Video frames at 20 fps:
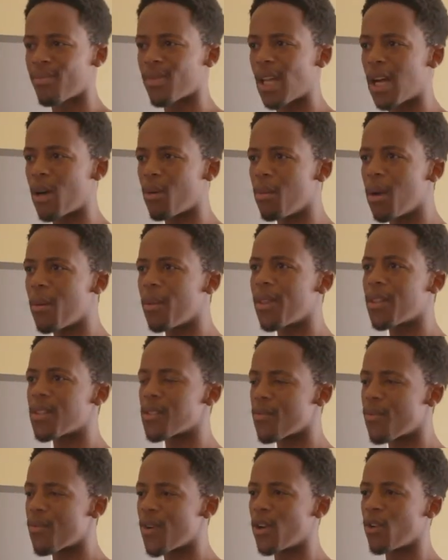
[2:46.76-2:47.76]
I remember there was
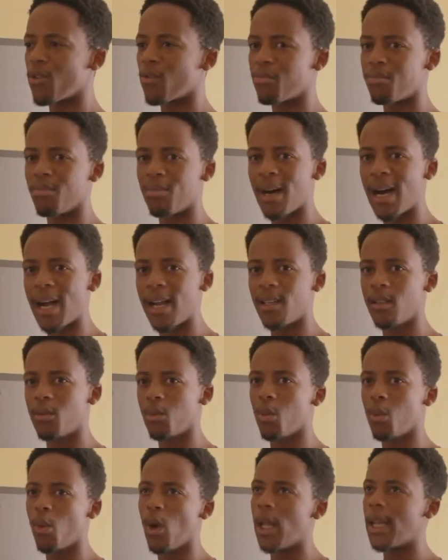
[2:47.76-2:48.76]
a friend of mine,
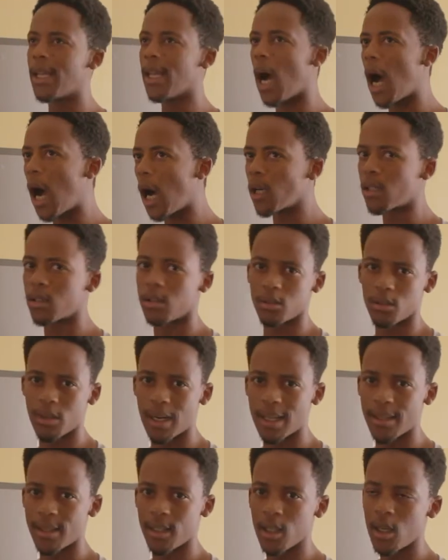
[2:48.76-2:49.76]
well, an uncle
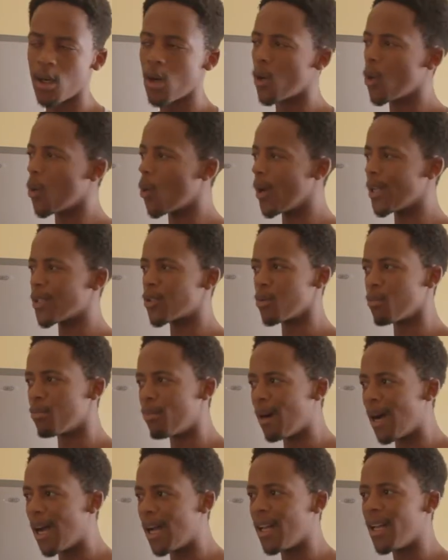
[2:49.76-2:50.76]
rather, who went to
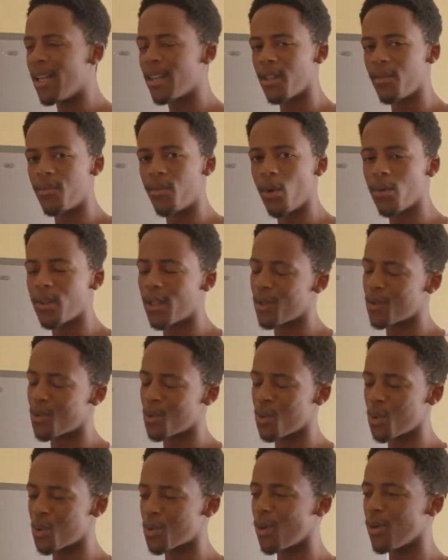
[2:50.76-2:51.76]
buy the phone that was
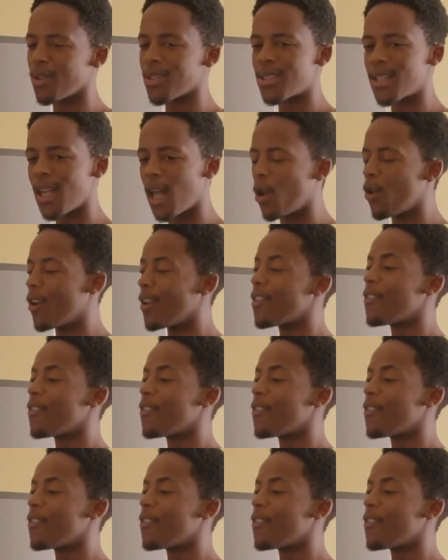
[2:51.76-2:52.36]
used on Cellular.